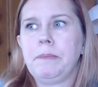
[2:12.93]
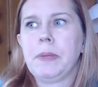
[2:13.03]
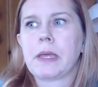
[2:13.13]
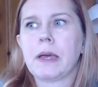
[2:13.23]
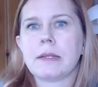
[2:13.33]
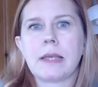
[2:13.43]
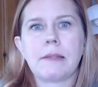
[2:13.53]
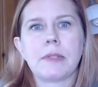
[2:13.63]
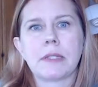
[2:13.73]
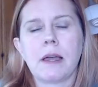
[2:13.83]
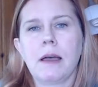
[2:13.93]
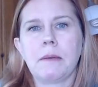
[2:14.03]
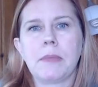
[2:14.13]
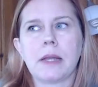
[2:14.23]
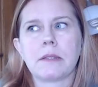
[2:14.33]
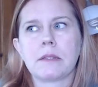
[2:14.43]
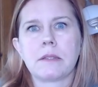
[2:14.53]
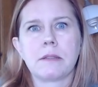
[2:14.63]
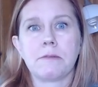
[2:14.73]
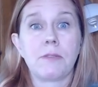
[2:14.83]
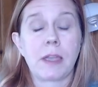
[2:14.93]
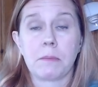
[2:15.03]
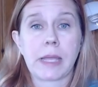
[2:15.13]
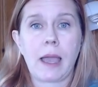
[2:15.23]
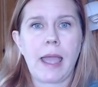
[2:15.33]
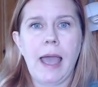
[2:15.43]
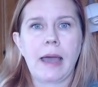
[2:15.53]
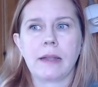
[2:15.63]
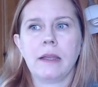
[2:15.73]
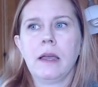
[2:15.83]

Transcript: Because at the time, that's the family I had.